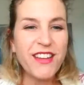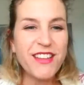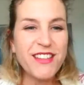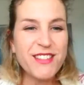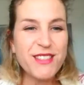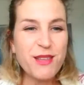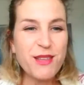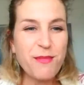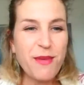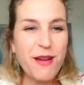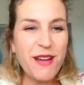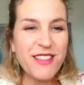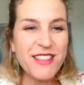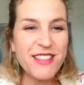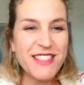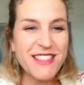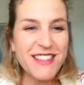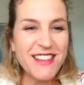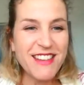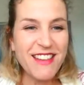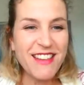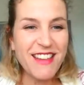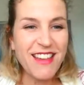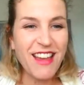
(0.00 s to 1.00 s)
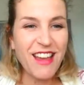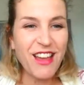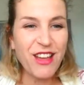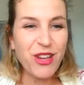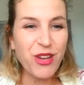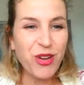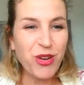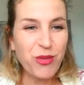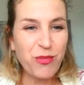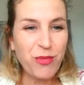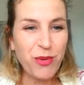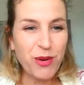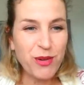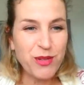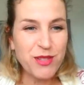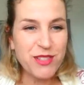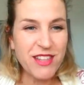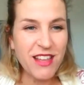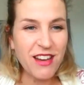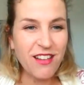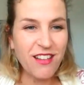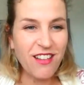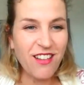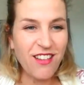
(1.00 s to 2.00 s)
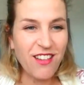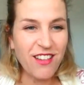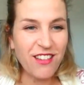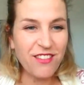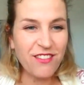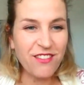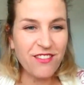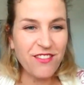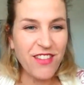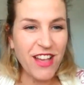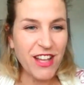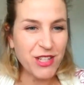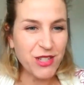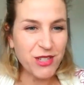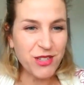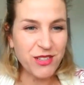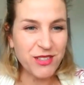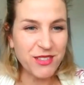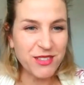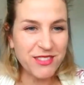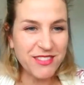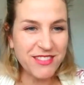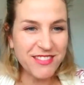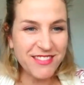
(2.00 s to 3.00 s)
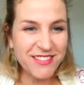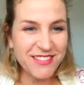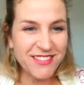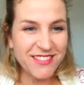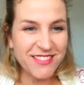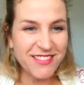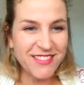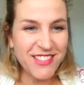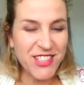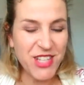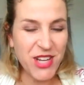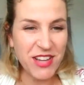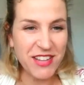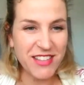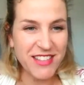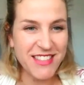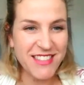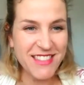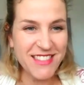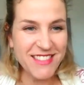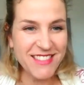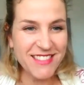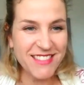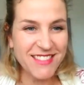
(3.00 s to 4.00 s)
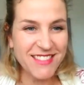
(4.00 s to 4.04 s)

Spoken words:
is the policy at your birth center on vaginal checks